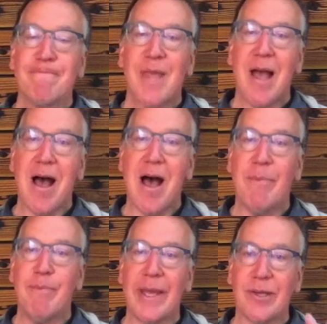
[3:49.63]
uh,
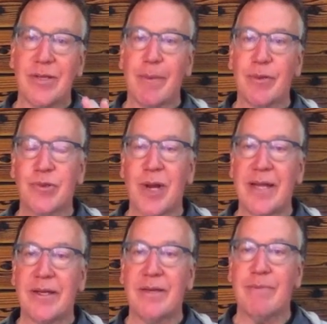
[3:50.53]
make it double
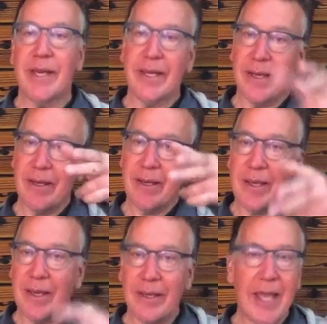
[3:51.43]
stranded, make it
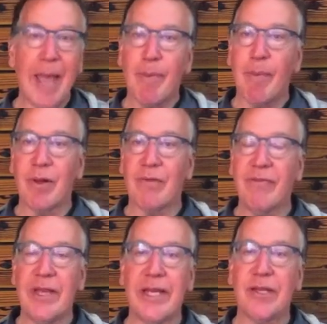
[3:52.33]
incapable of
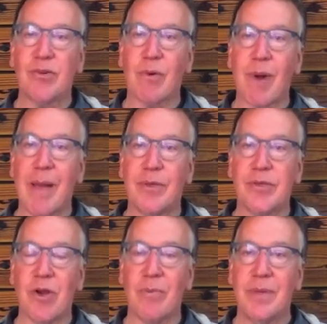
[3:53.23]
feeding into a
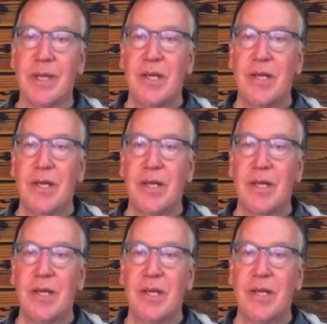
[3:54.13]
ribosome,